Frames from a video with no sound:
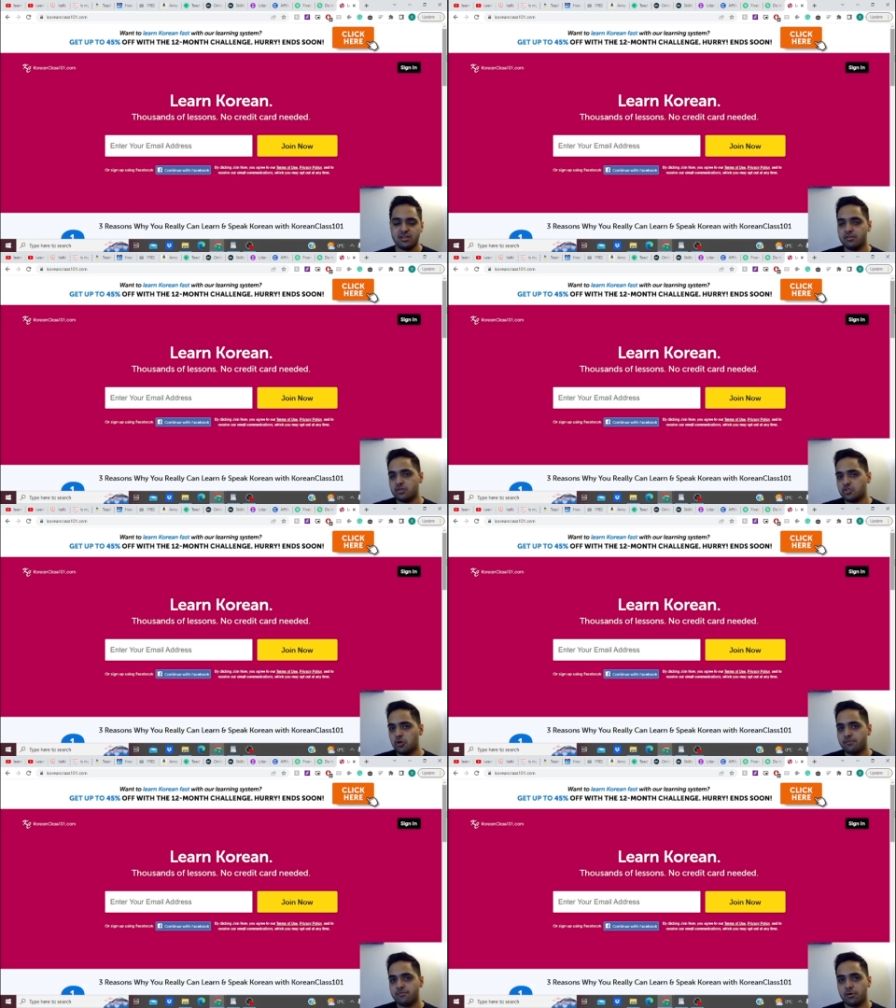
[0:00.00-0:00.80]
other
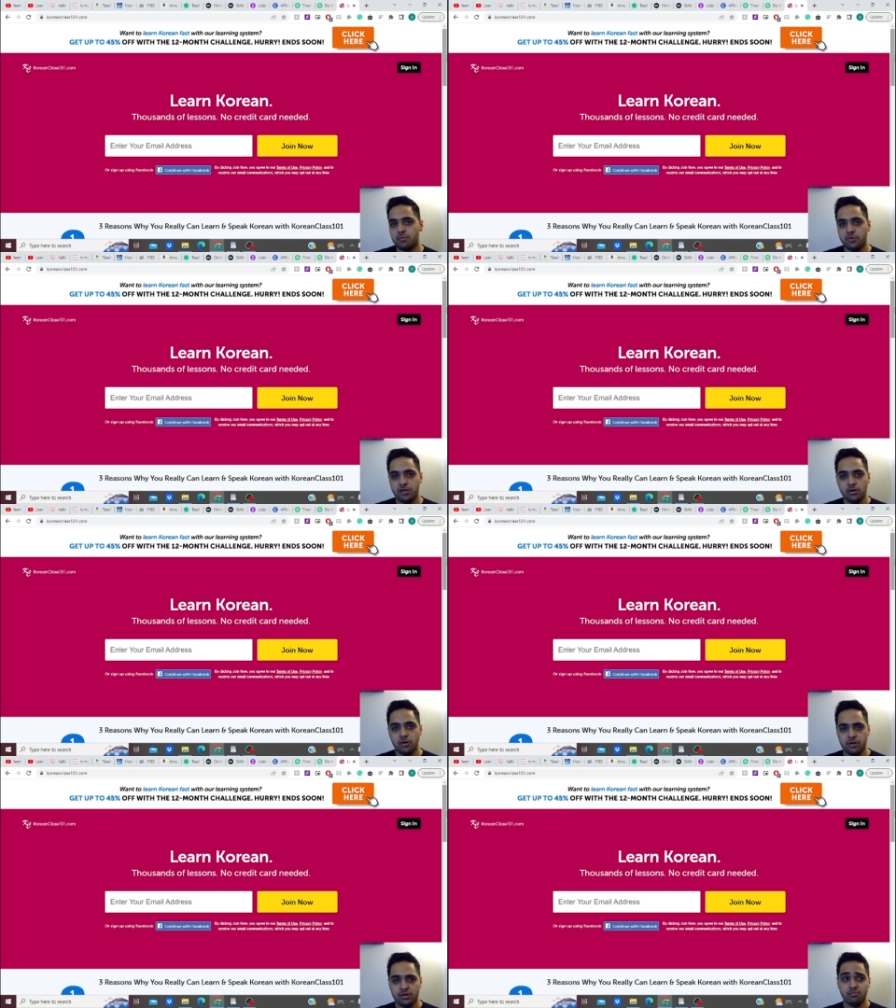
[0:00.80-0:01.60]
short form video
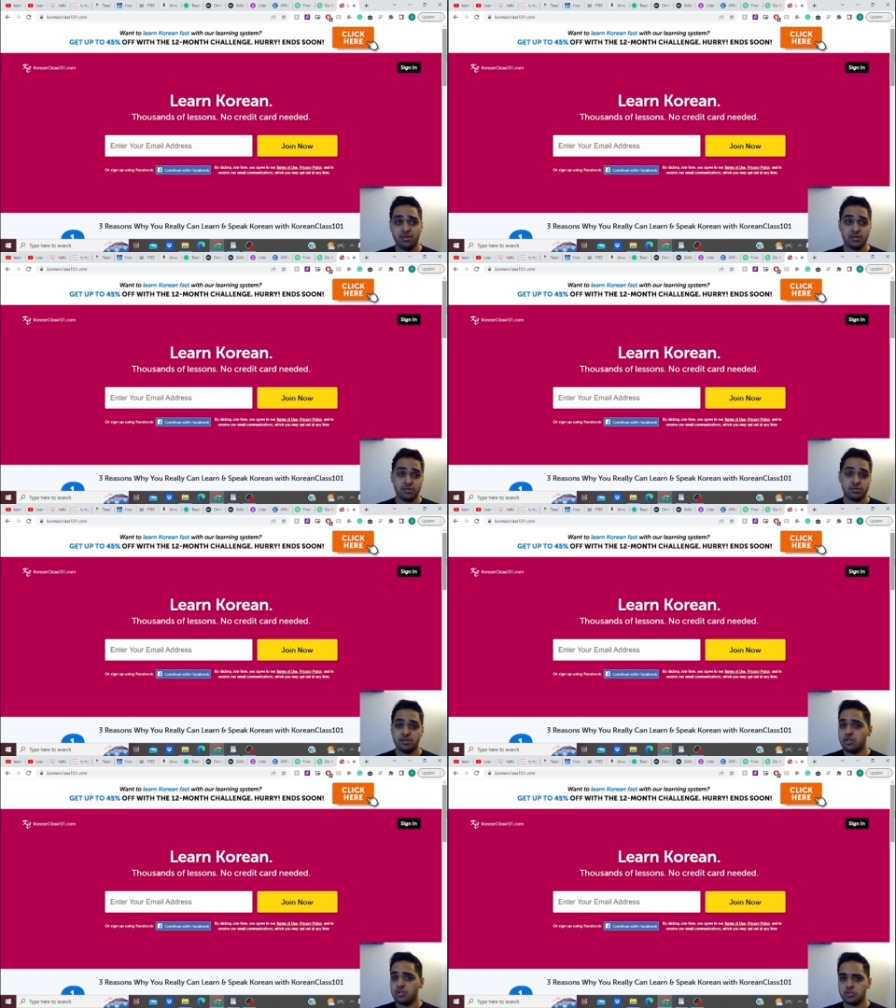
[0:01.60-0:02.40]
content, because
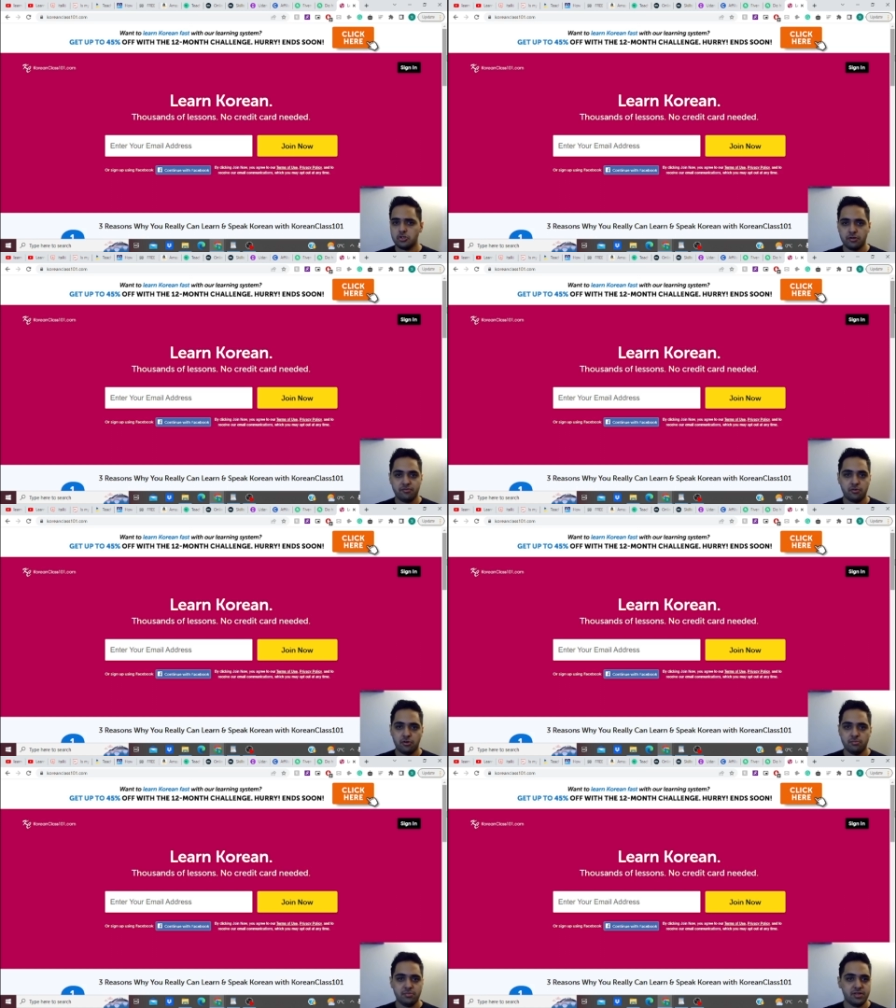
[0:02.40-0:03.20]
short
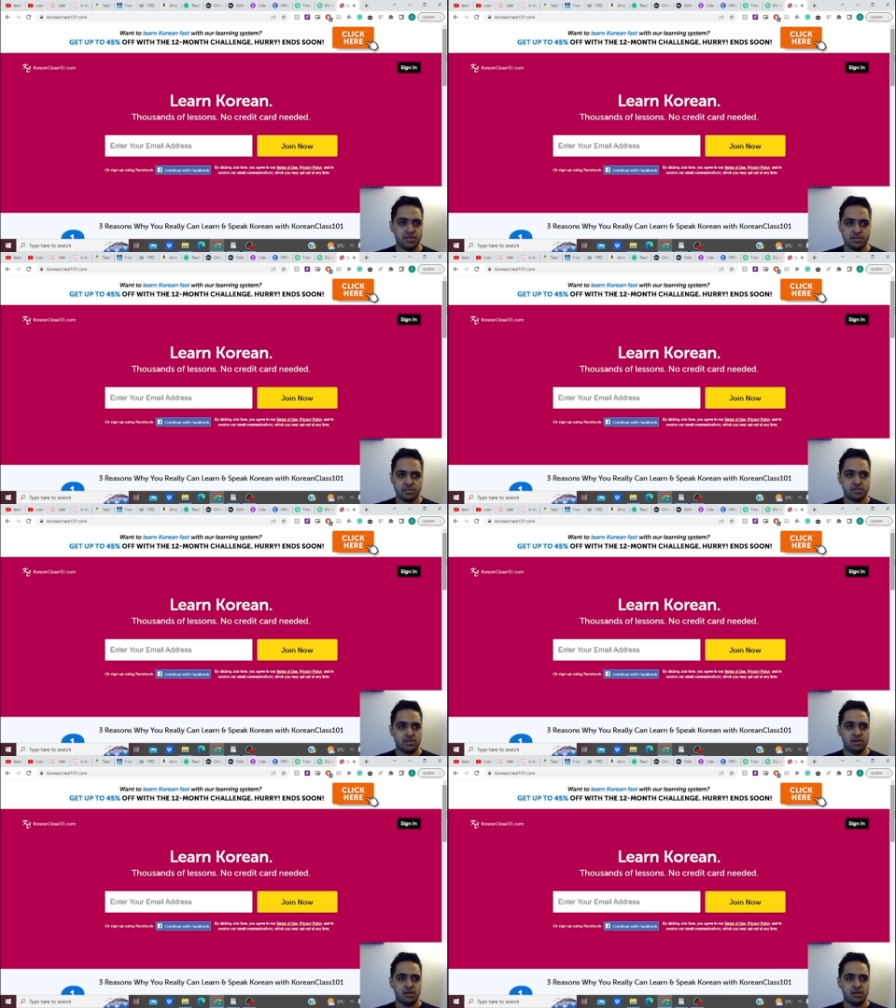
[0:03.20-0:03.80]
form is